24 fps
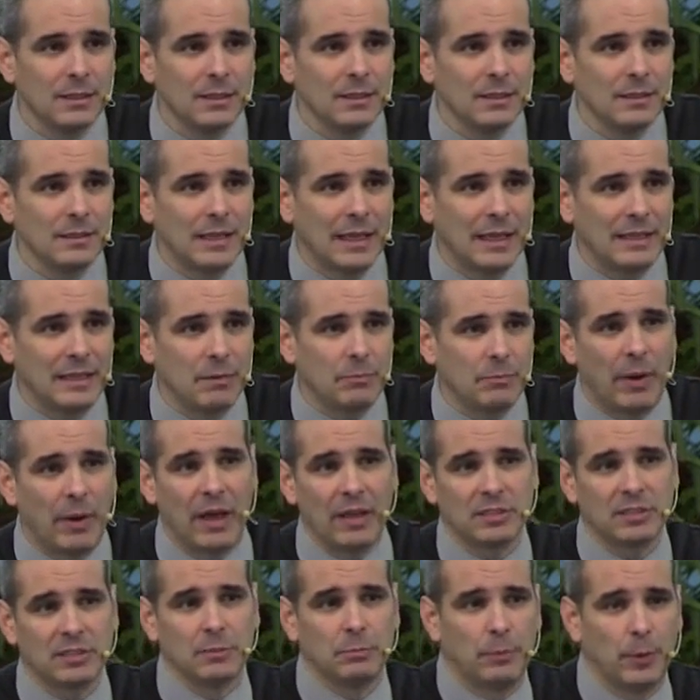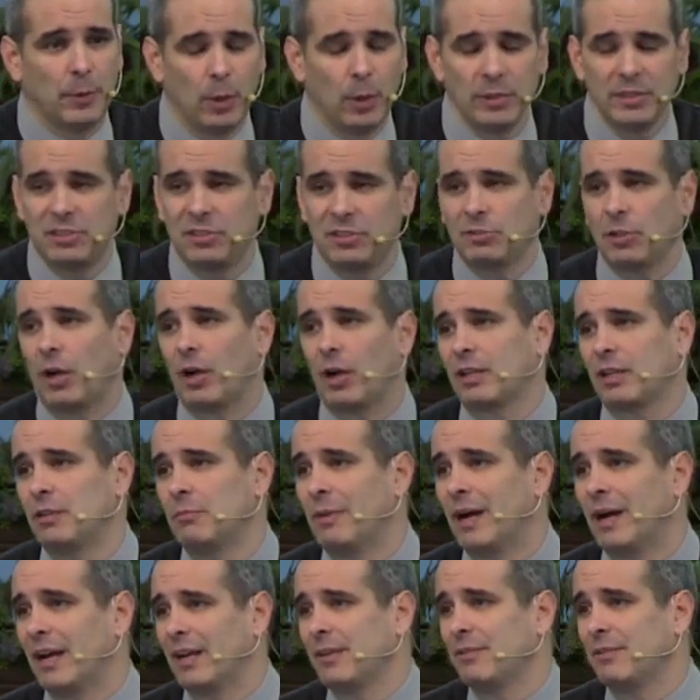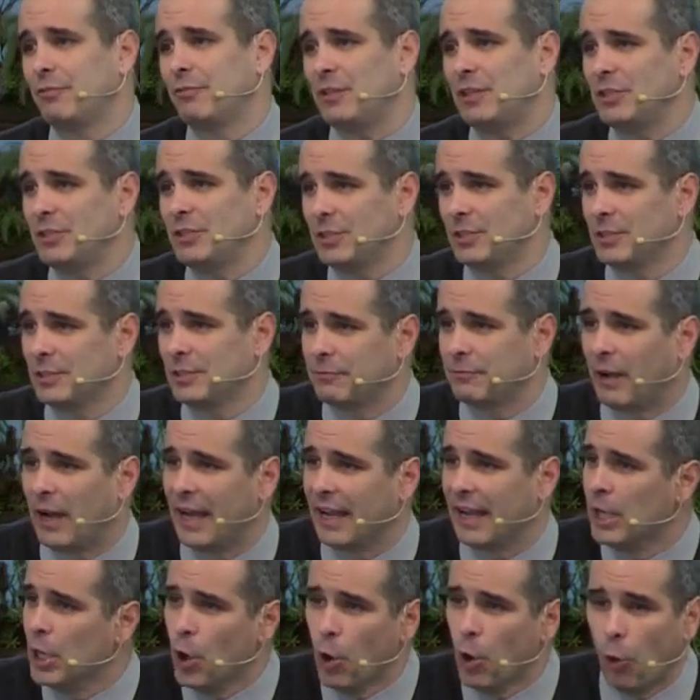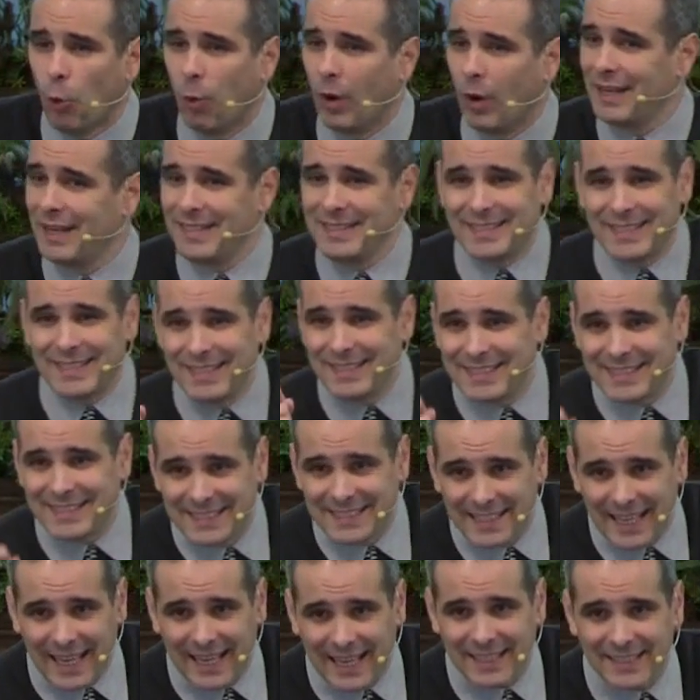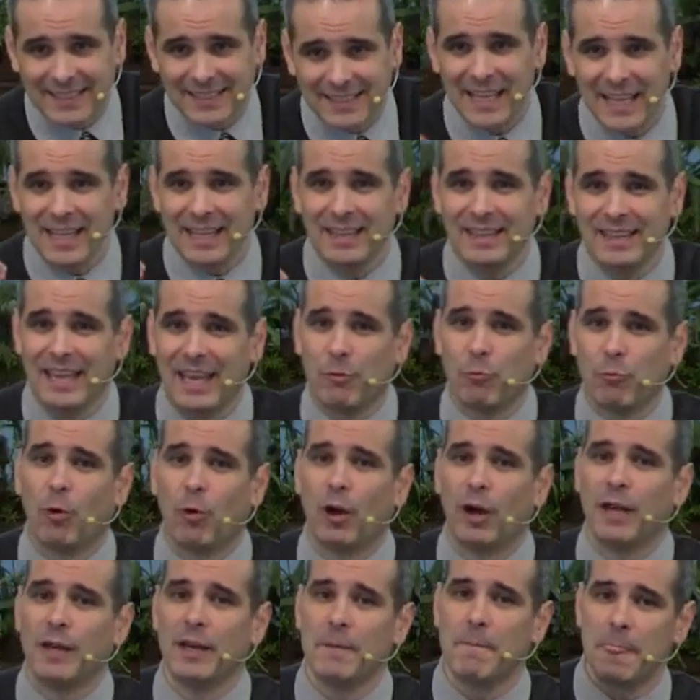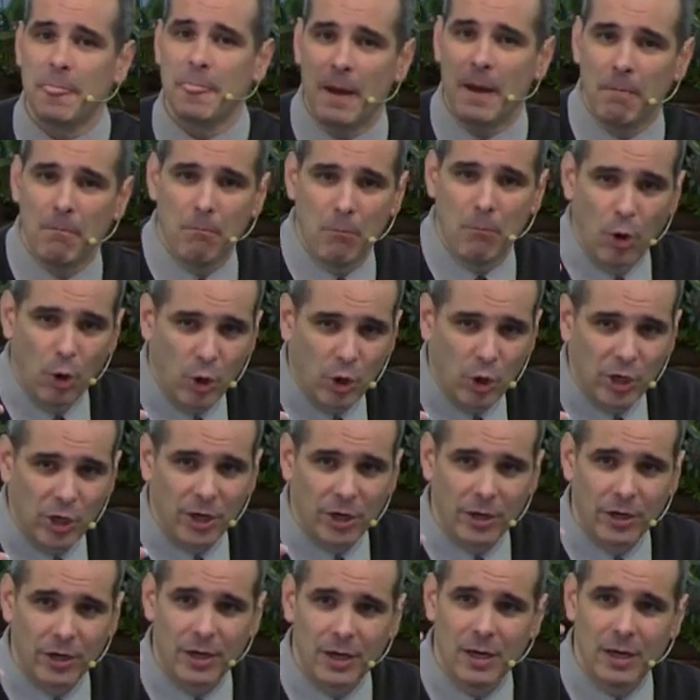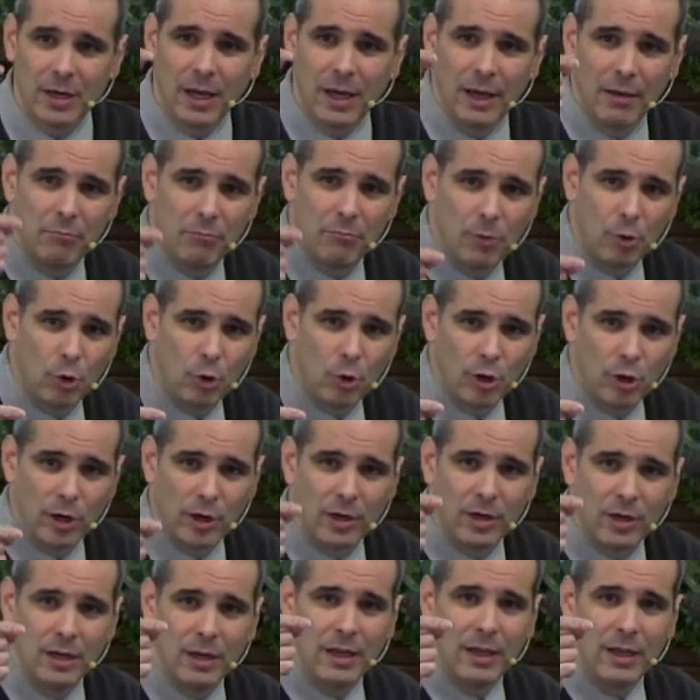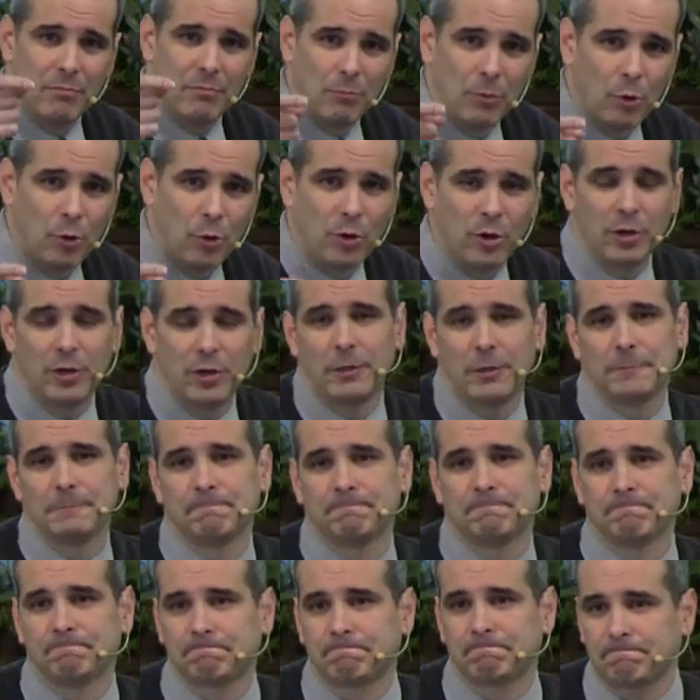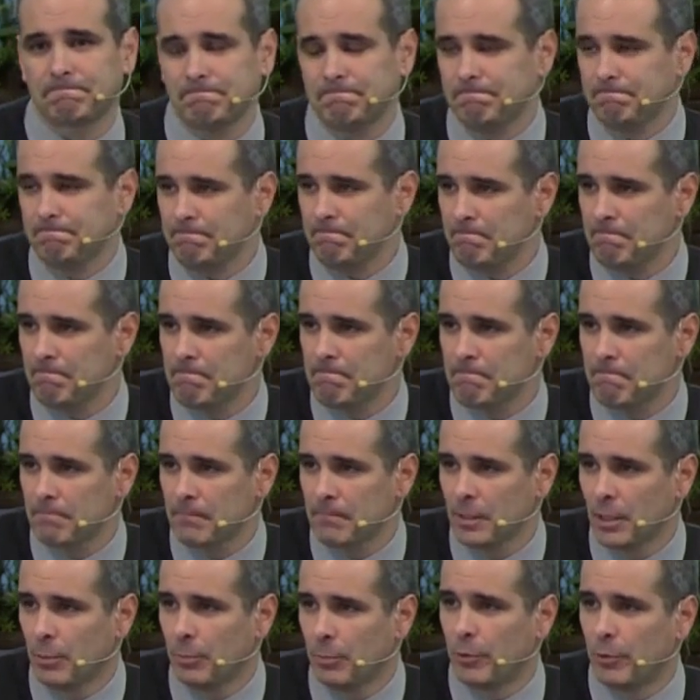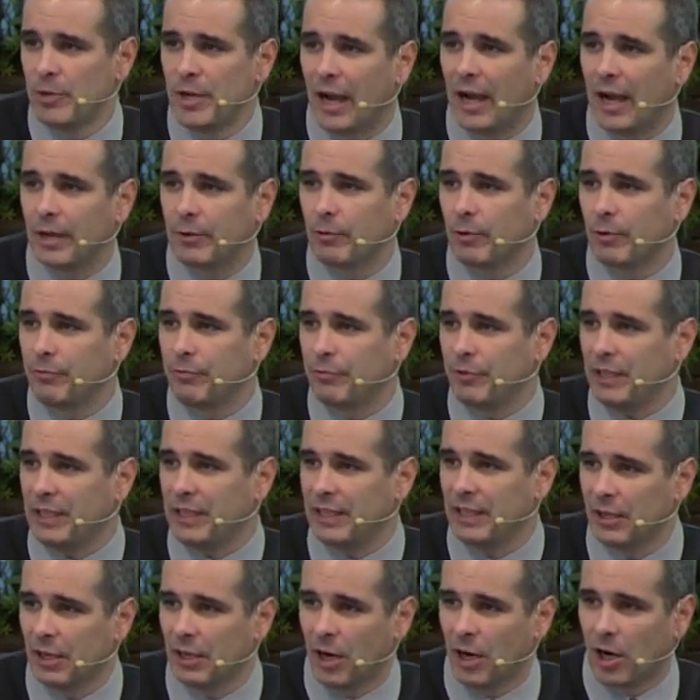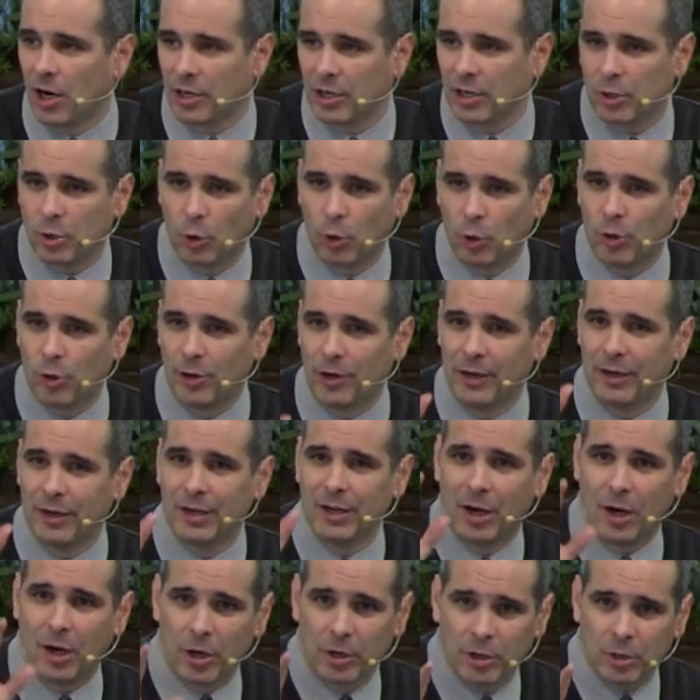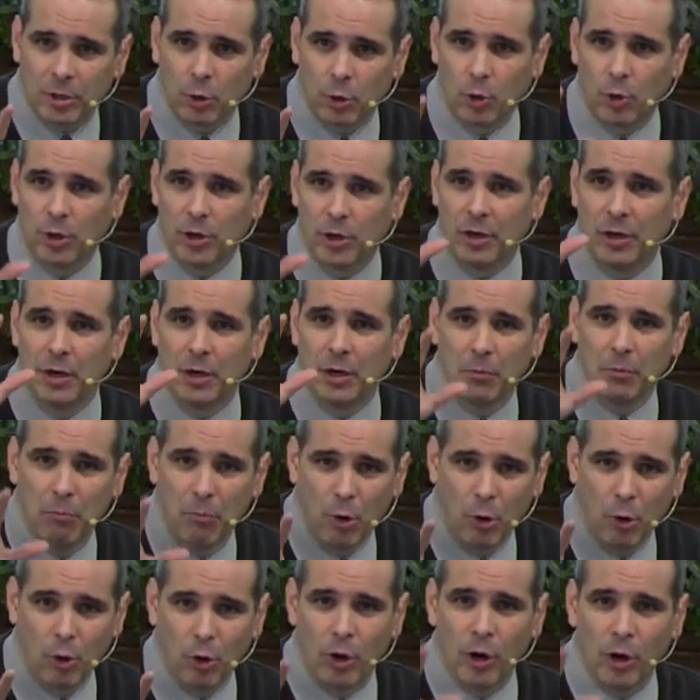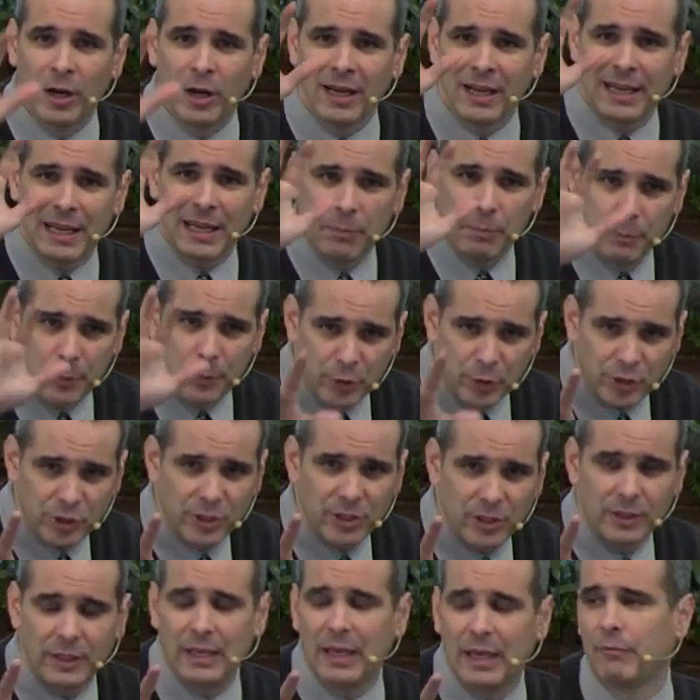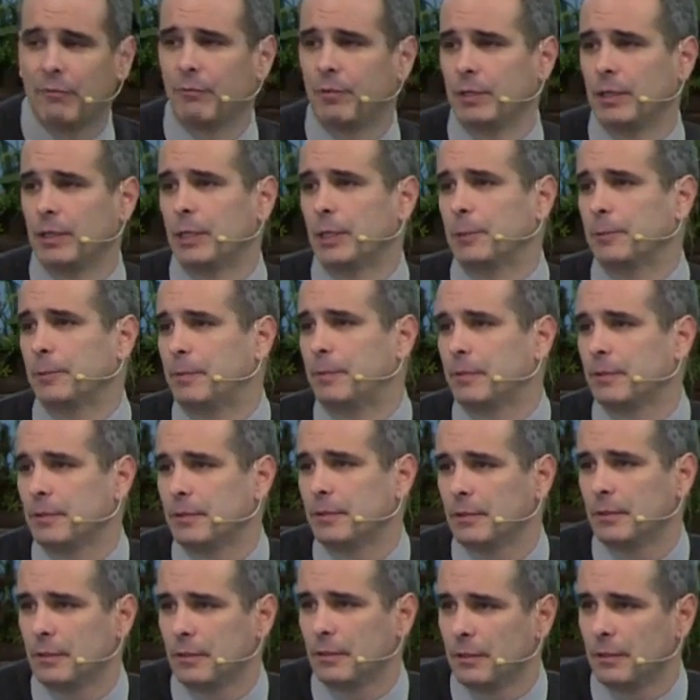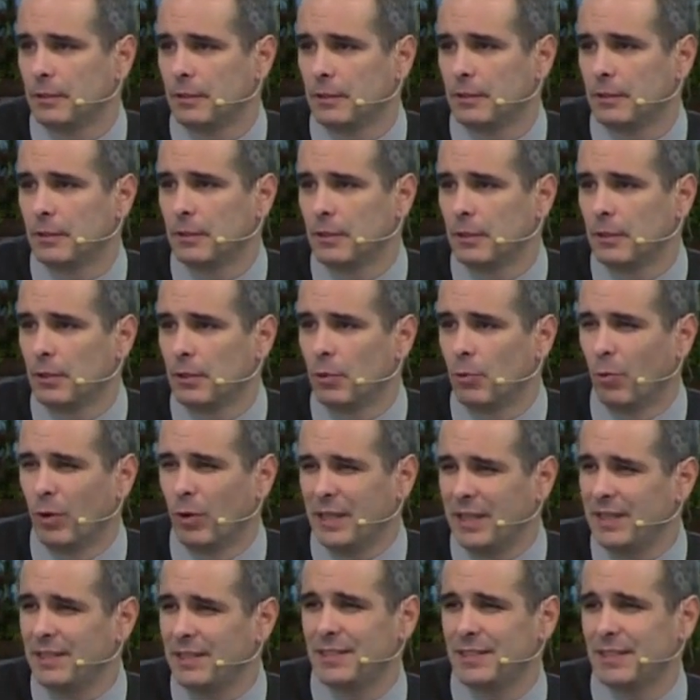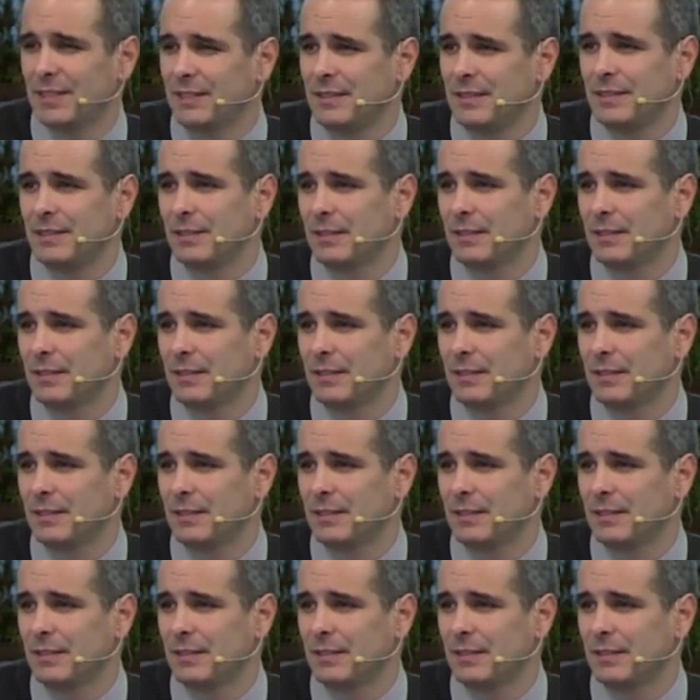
that the Apostle Paul is talking about in Ephesians 5. What is it, sex? They want more and more and more. Pornography, hardcore, hardcore, more. Keep pushing the envelope. What is it?